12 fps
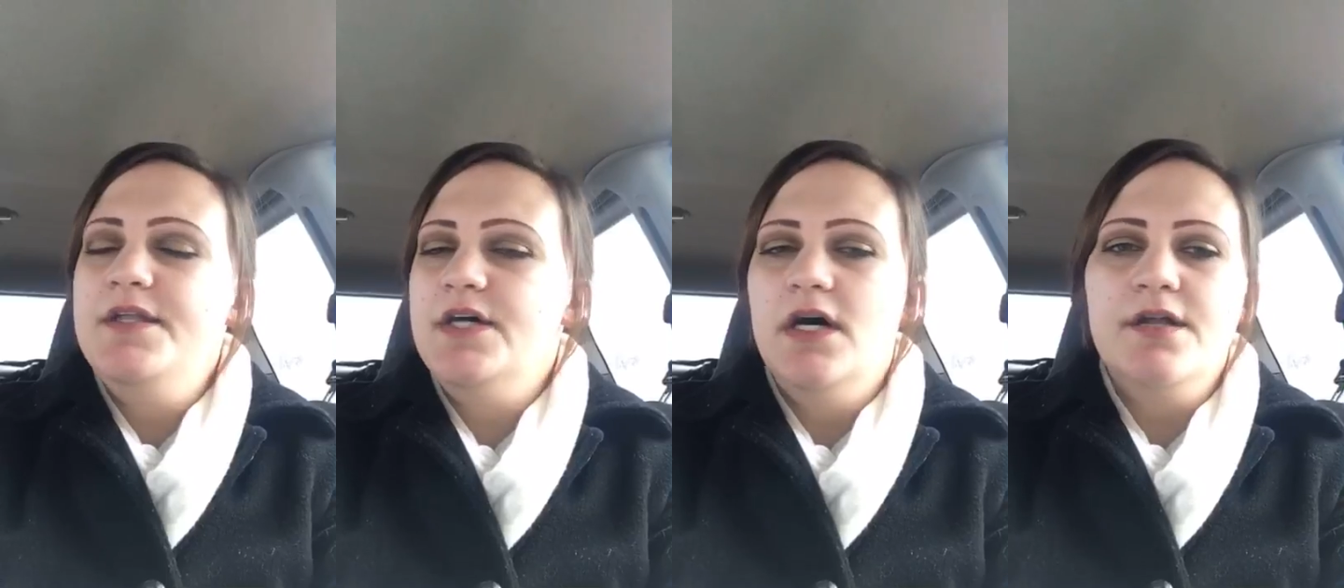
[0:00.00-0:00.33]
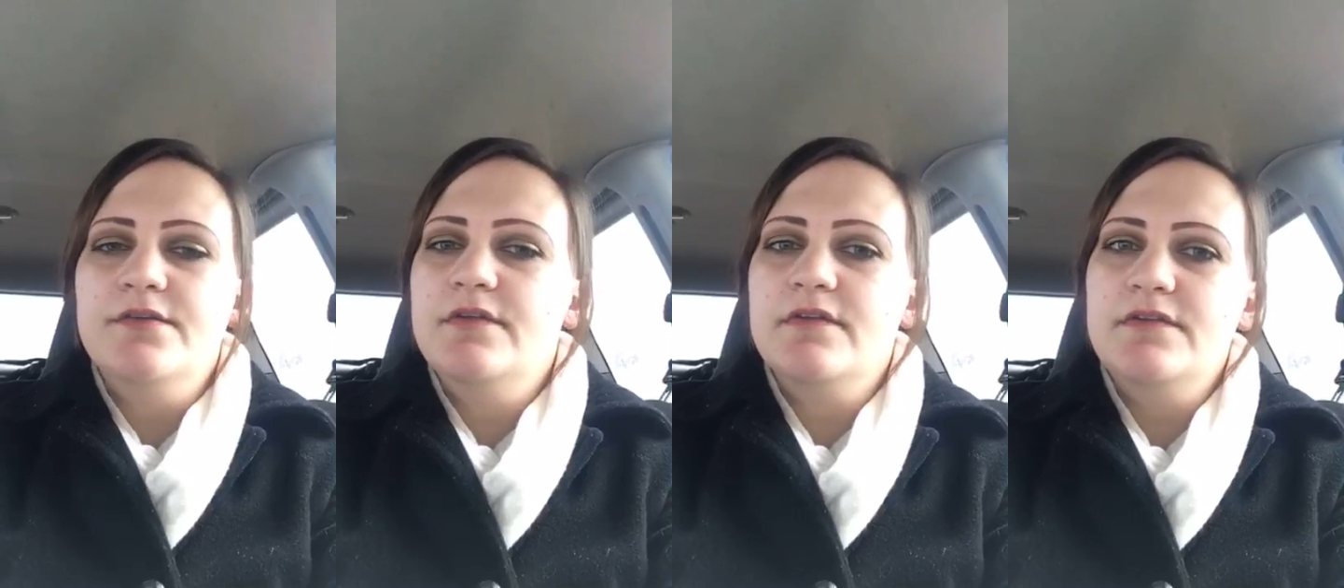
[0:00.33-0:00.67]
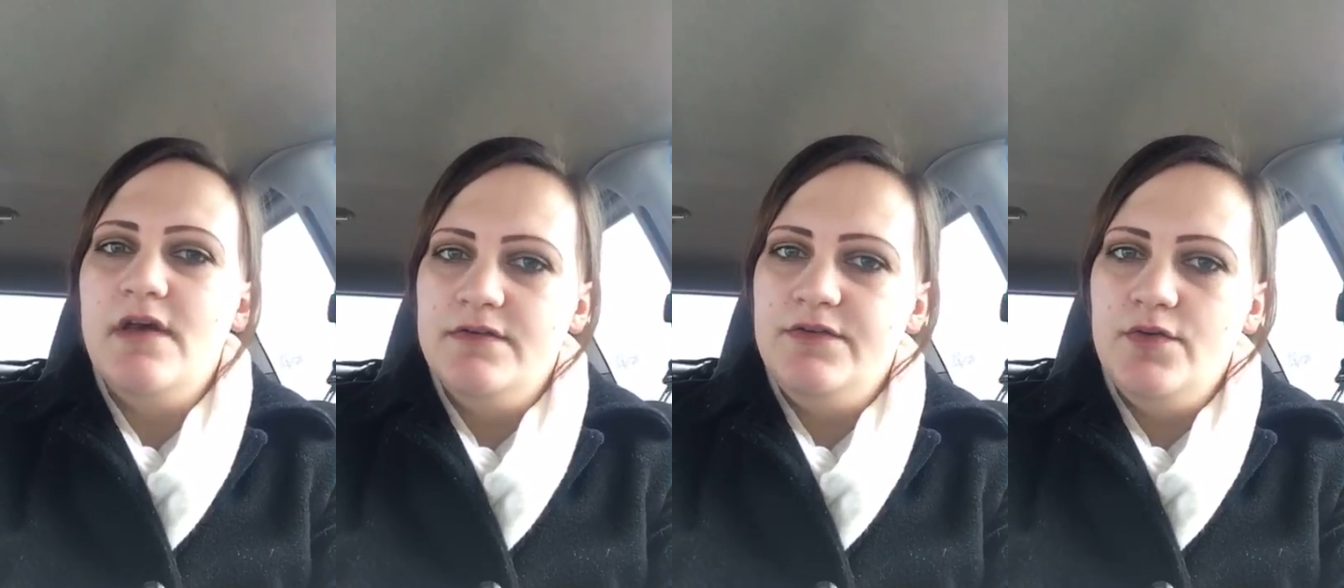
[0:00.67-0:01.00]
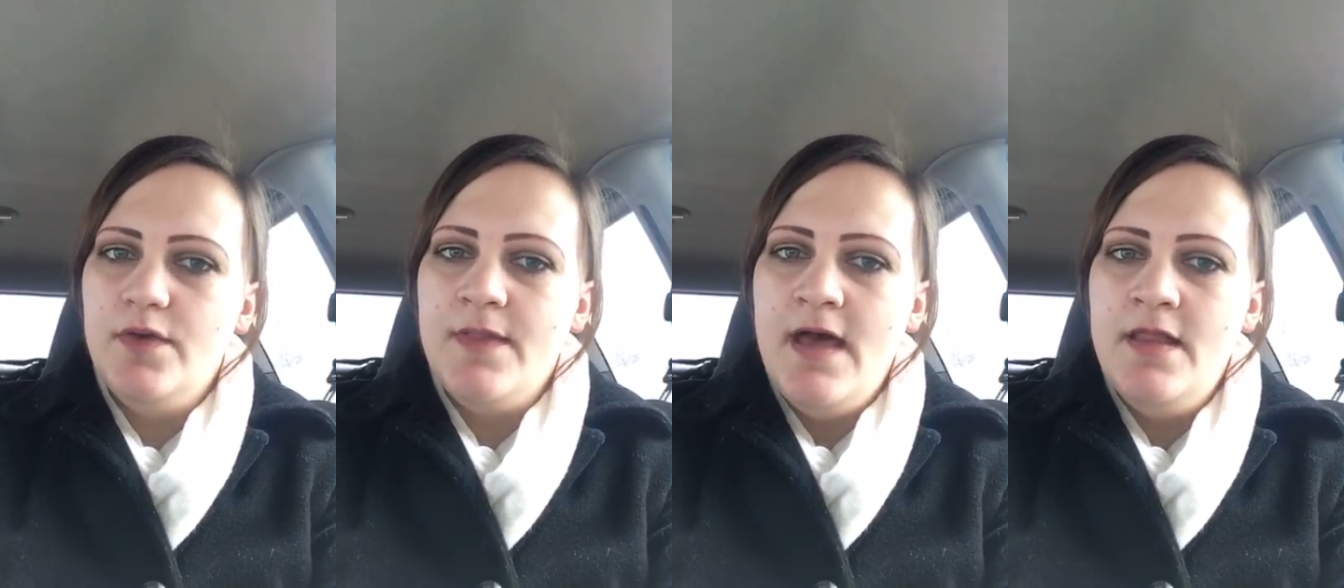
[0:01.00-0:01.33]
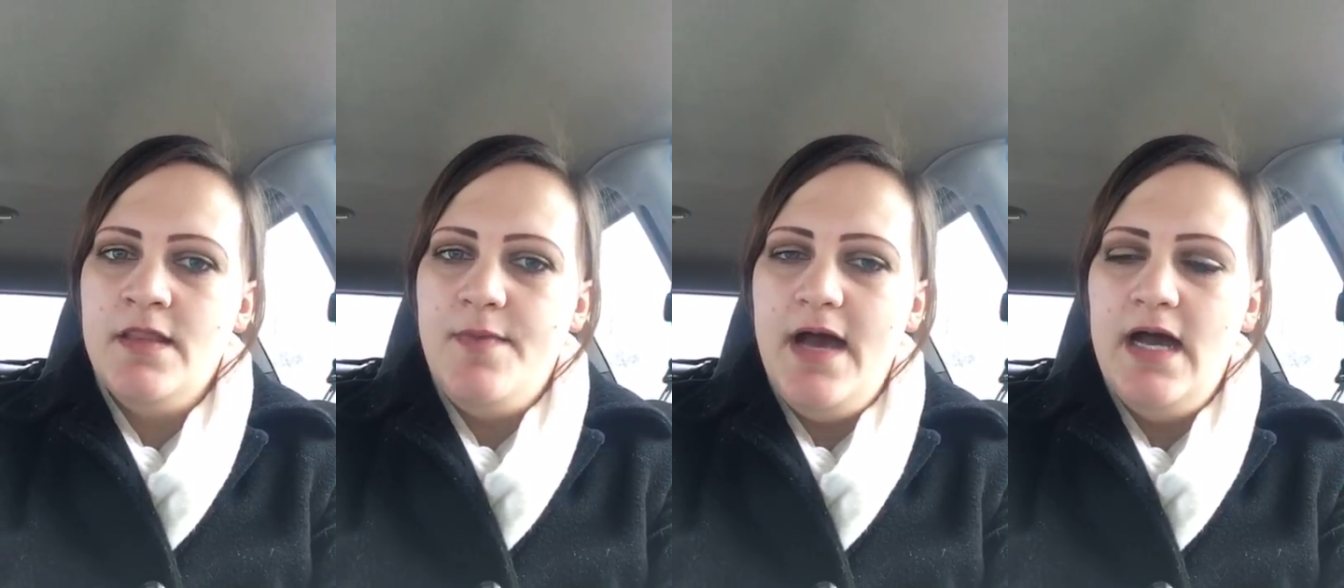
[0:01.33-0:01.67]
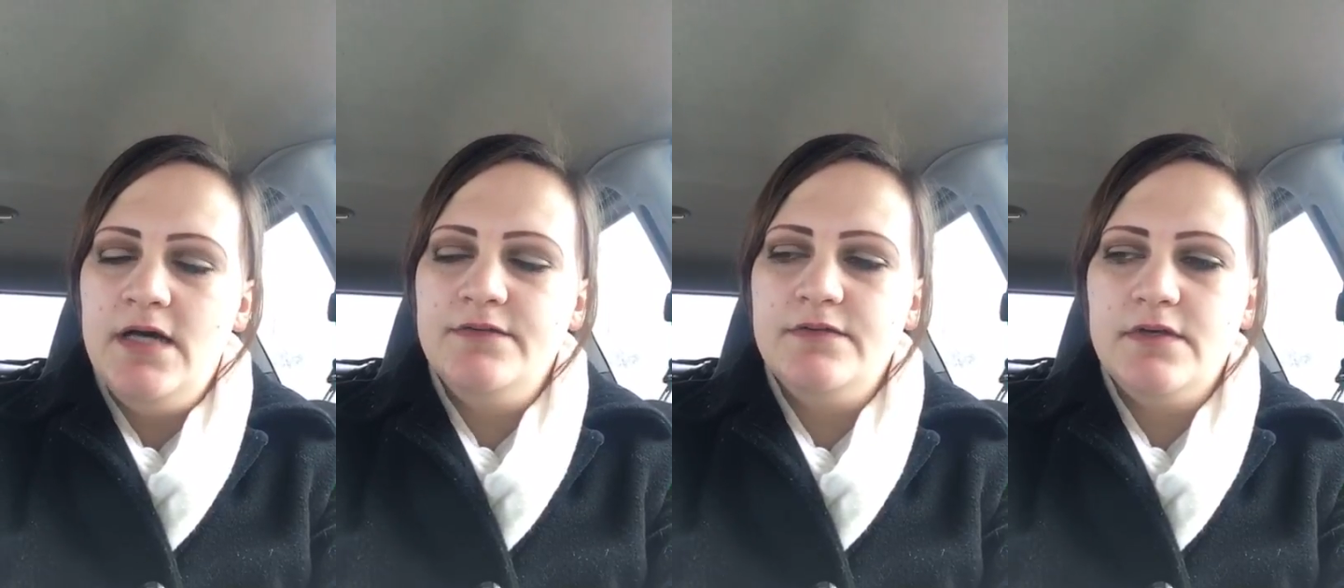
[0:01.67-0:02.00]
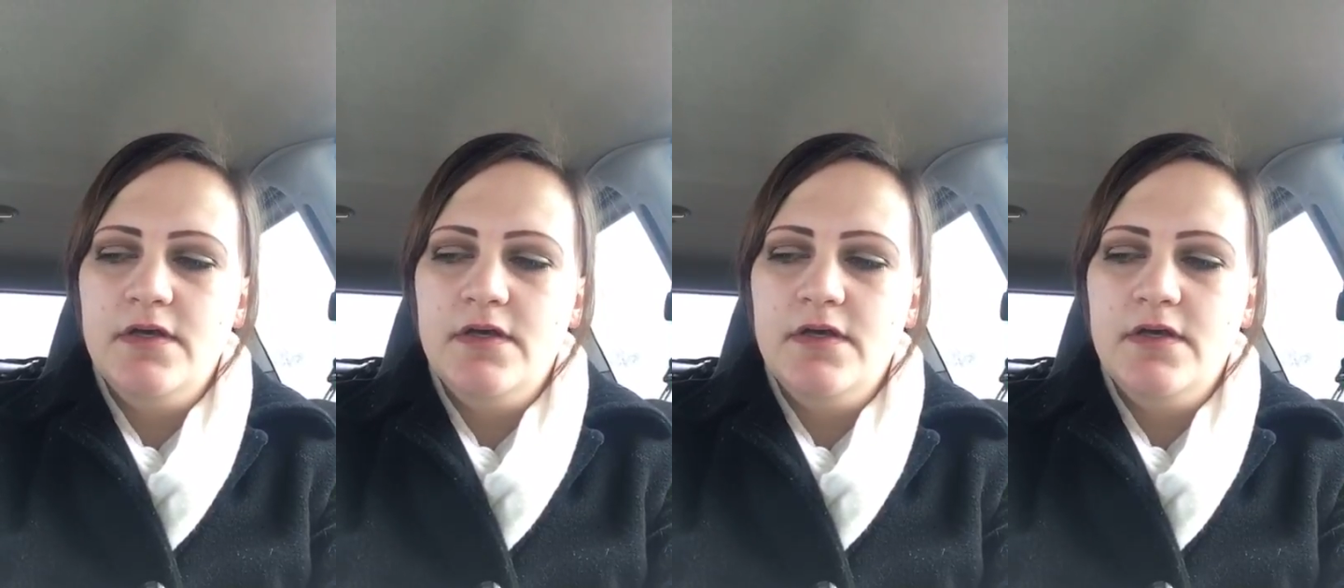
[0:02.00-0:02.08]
ton of success doing that in the past.